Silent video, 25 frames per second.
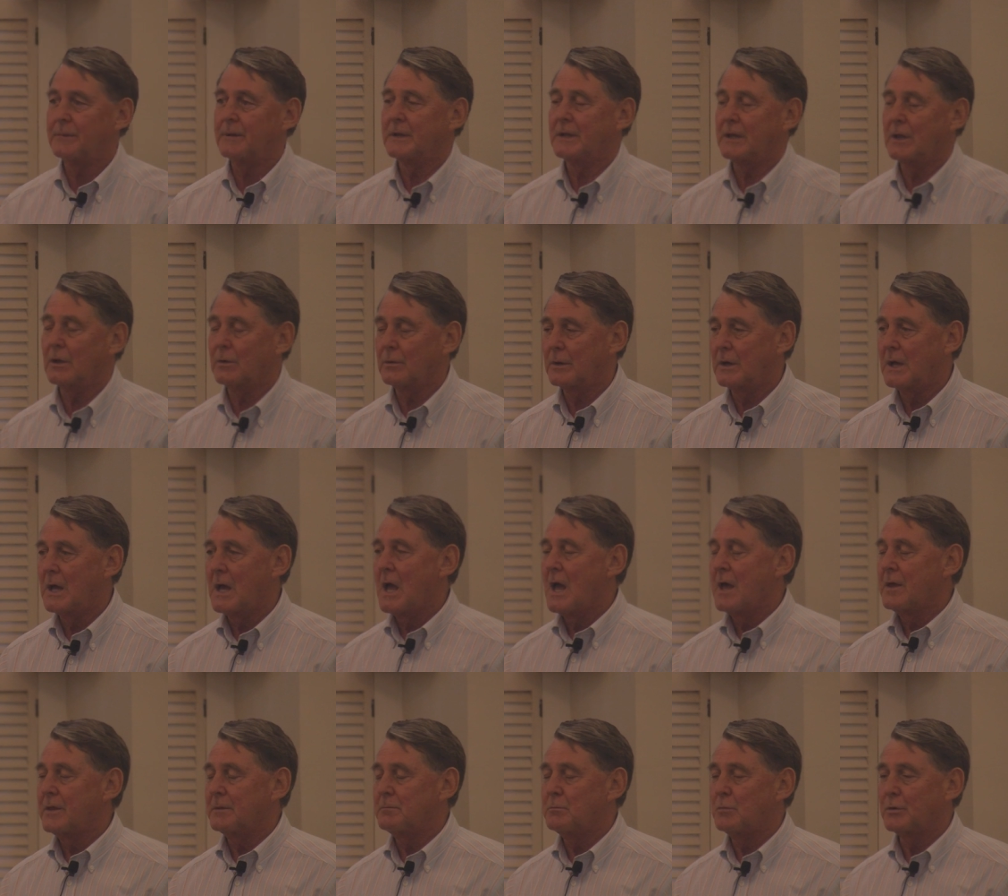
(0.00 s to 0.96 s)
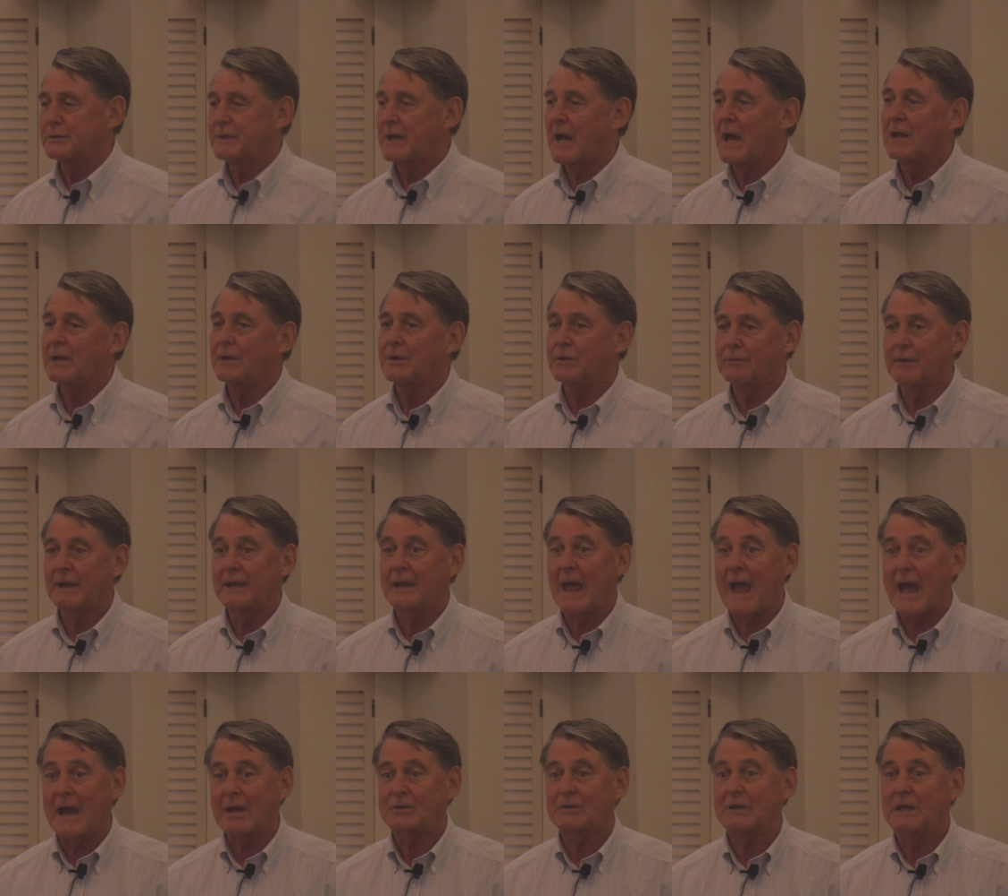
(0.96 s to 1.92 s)
And, you know, the mortality rate
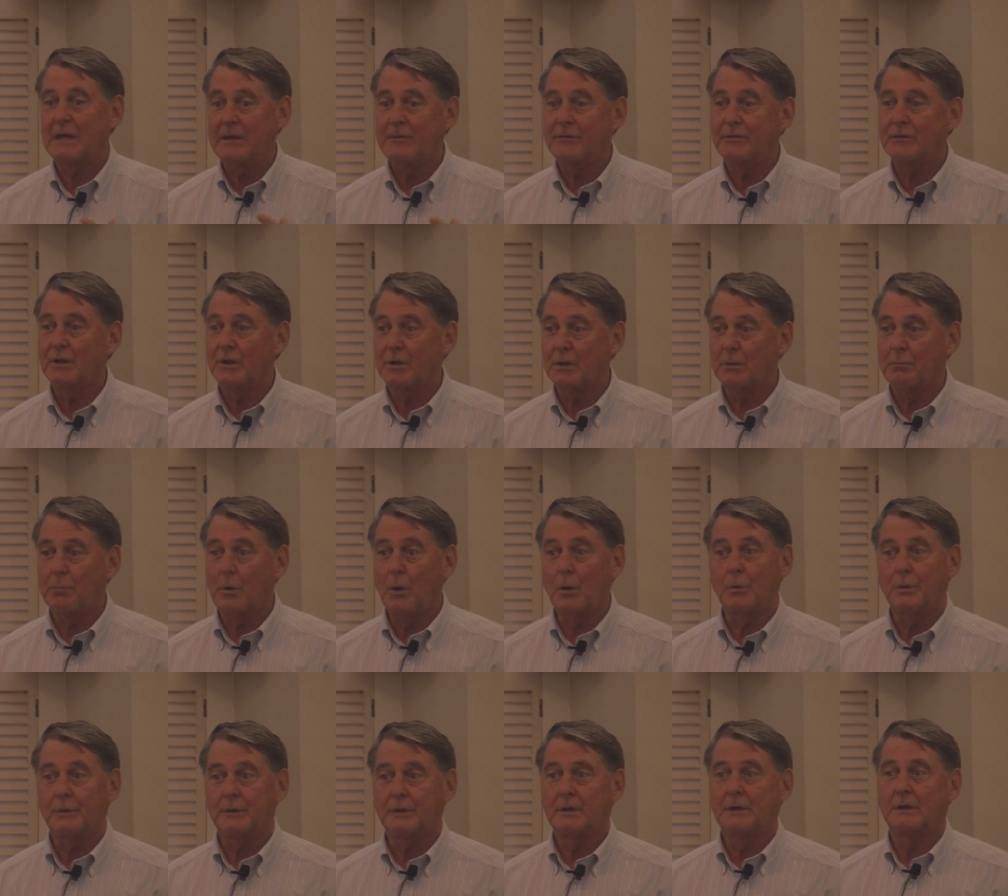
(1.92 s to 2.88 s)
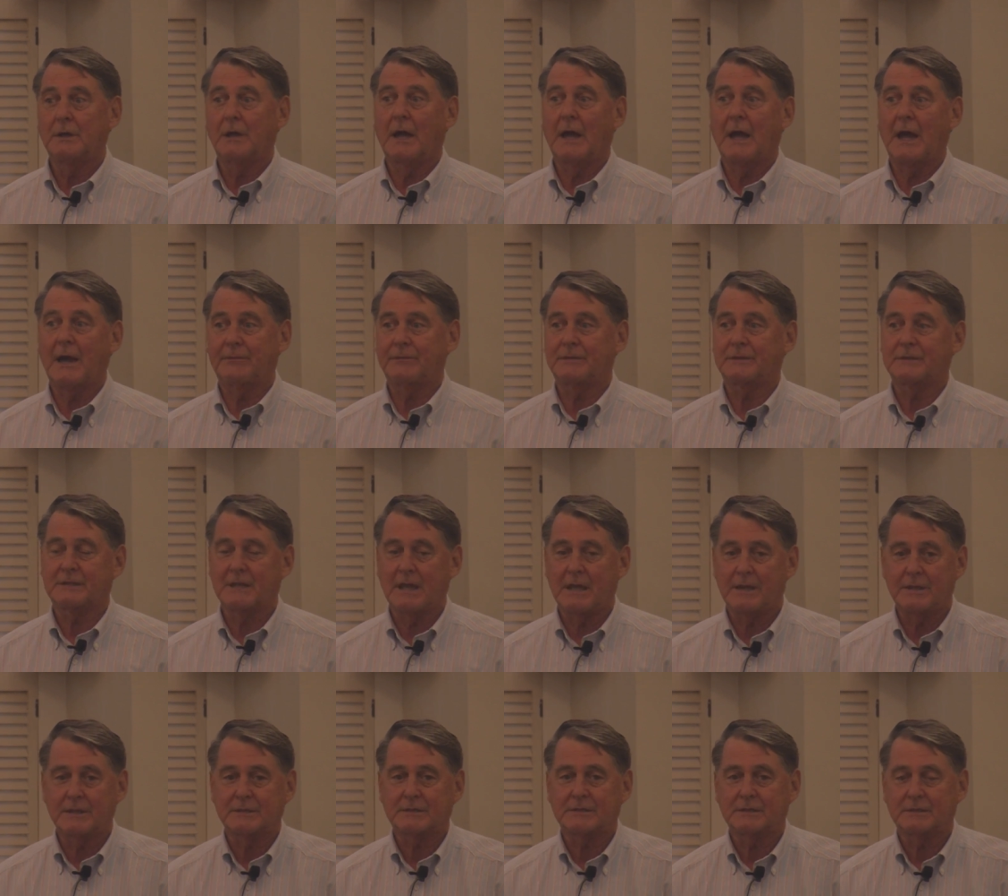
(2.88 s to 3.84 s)
actually, even on the boat, I have to
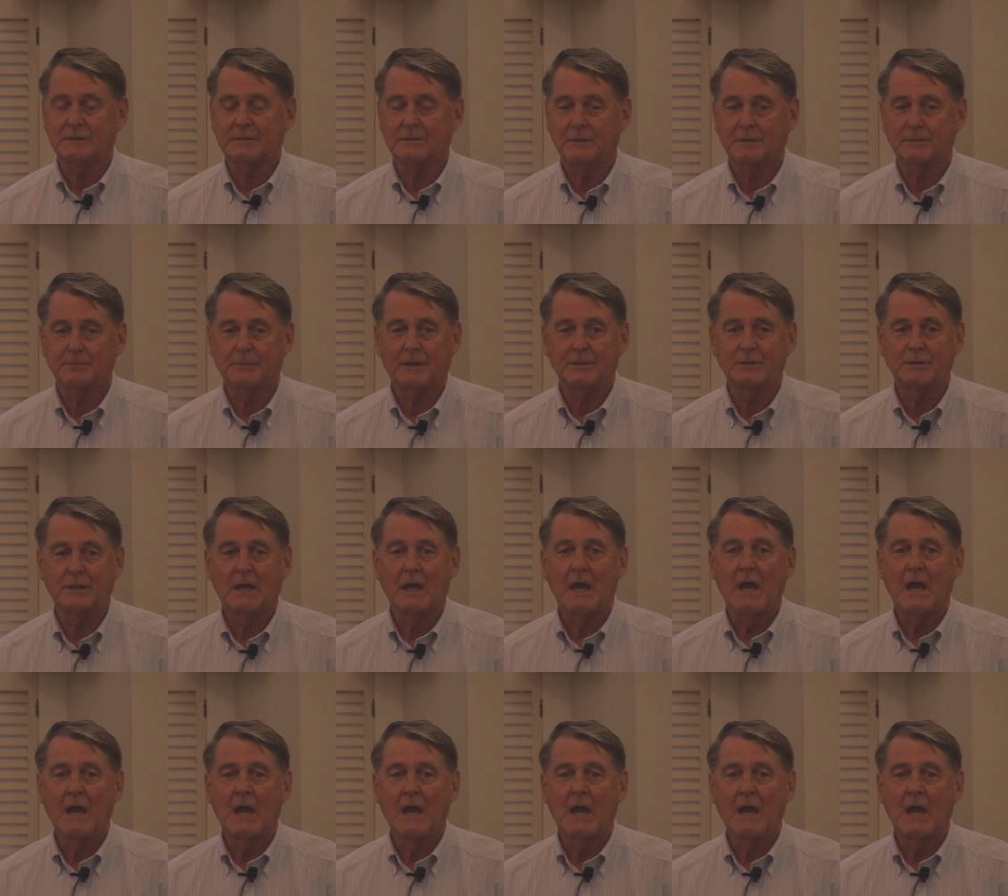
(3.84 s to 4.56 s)
say this as, as much,